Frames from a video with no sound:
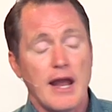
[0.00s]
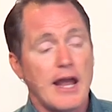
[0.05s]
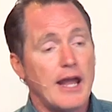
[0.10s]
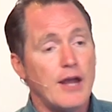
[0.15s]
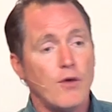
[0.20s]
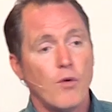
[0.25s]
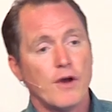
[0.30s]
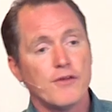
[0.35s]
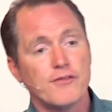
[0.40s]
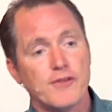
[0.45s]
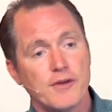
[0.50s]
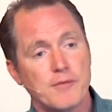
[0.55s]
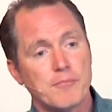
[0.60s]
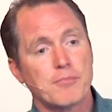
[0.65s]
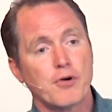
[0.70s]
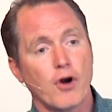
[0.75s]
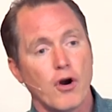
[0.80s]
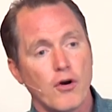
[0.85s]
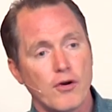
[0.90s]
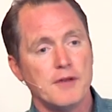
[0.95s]
he wasn't
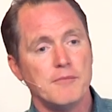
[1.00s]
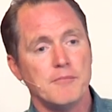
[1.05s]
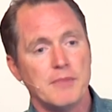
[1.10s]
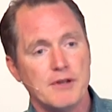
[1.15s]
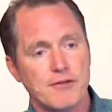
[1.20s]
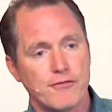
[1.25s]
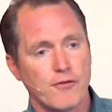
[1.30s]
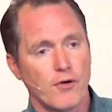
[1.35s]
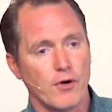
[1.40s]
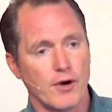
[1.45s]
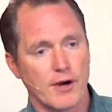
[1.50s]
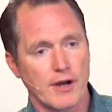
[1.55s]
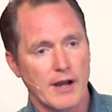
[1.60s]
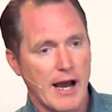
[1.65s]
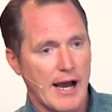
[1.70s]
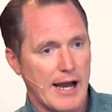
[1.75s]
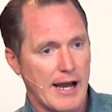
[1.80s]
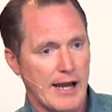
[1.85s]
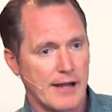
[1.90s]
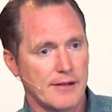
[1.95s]
broken before
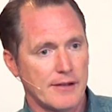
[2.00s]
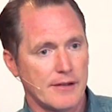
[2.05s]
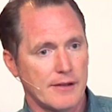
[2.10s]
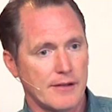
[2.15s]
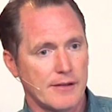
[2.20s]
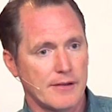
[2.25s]
God.